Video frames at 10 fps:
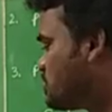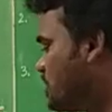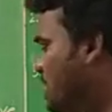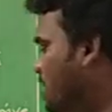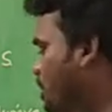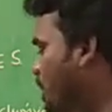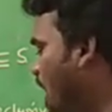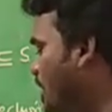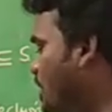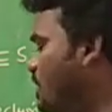So that
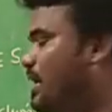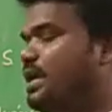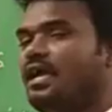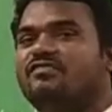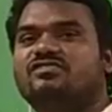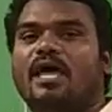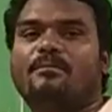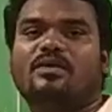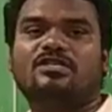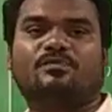probability of
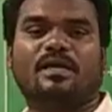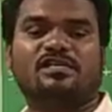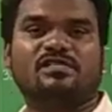sample space,